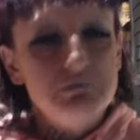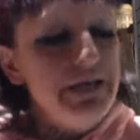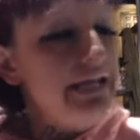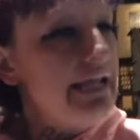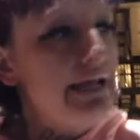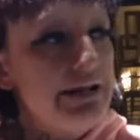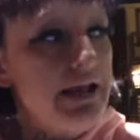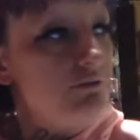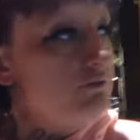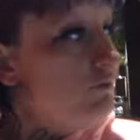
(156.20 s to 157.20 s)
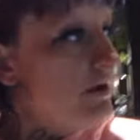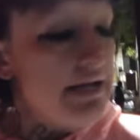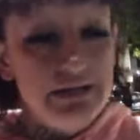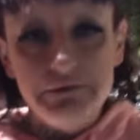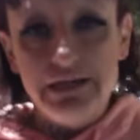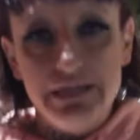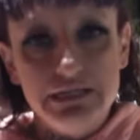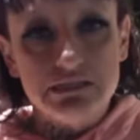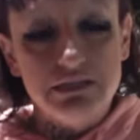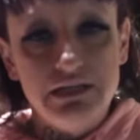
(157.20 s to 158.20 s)
Man, they held it dog for four goddamn
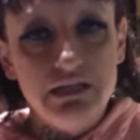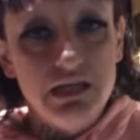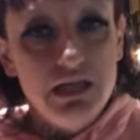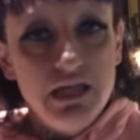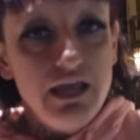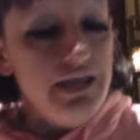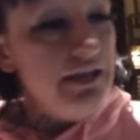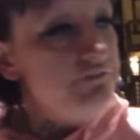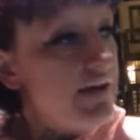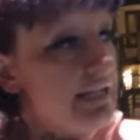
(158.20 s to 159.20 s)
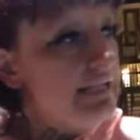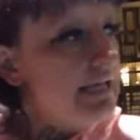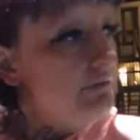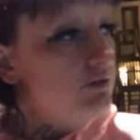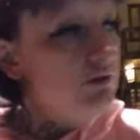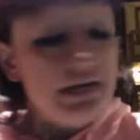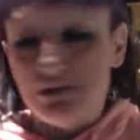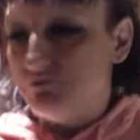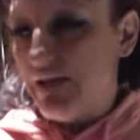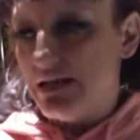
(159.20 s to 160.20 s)
days, honey. And they finally came through. Got a
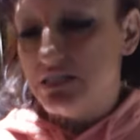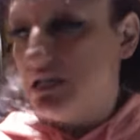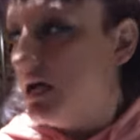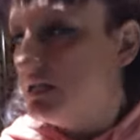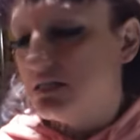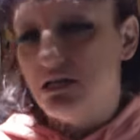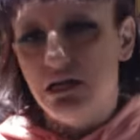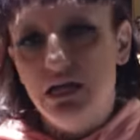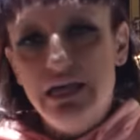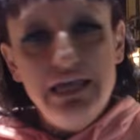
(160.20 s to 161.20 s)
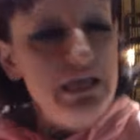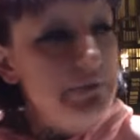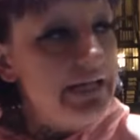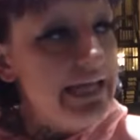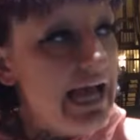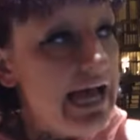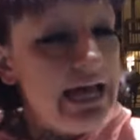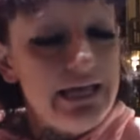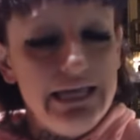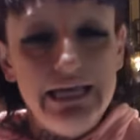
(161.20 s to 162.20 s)
thousand dollars. Uh, him and a
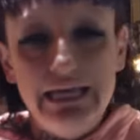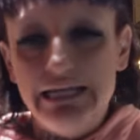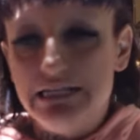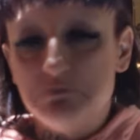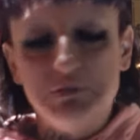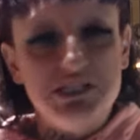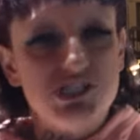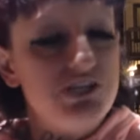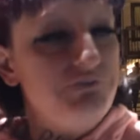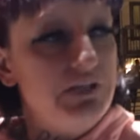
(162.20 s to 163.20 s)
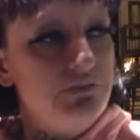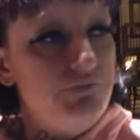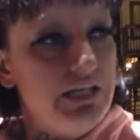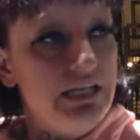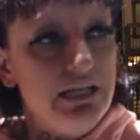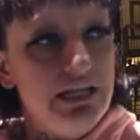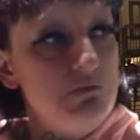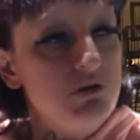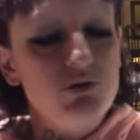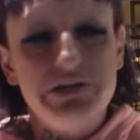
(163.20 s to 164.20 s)
guy, and they split the shit 50-50, And he
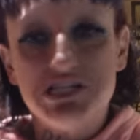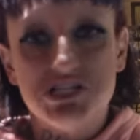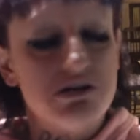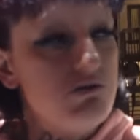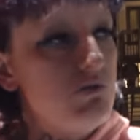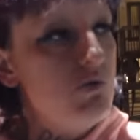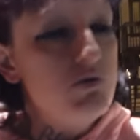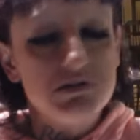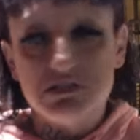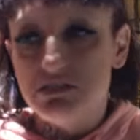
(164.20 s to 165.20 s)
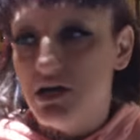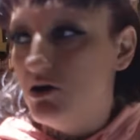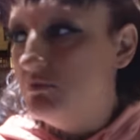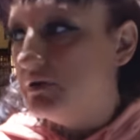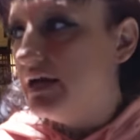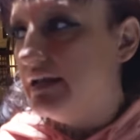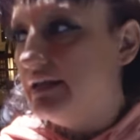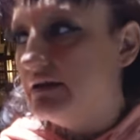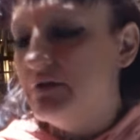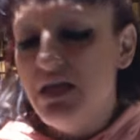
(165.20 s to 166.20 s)
blew his shit on whores and dope and
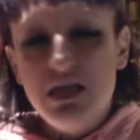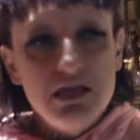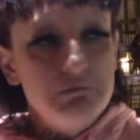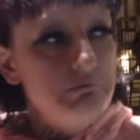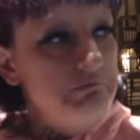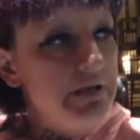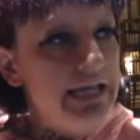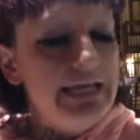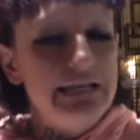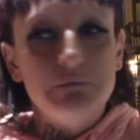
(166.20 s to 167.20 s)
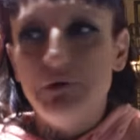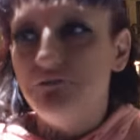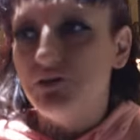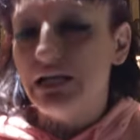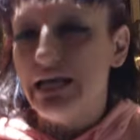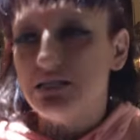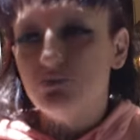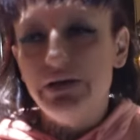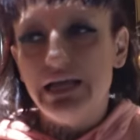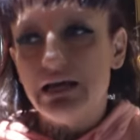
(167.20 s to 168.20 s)
goddamn. Man, a motherfucker last
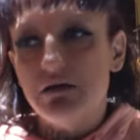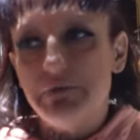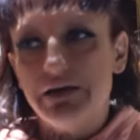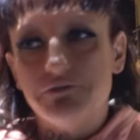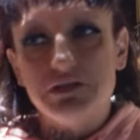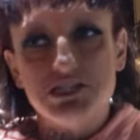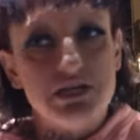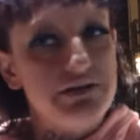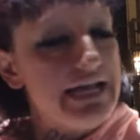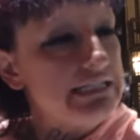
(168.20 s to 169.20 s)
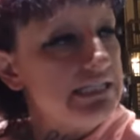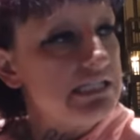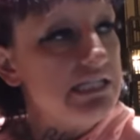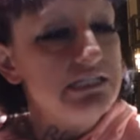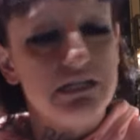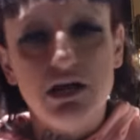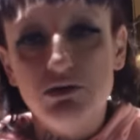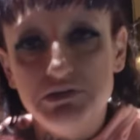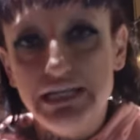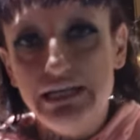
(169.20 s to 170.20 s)
week, I come back from the Shell gas station, he's done
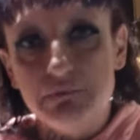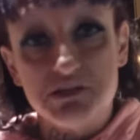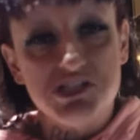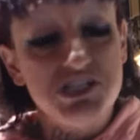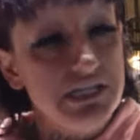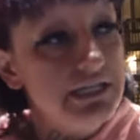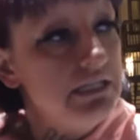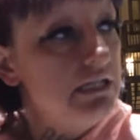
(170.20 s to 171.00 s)
od to my shit.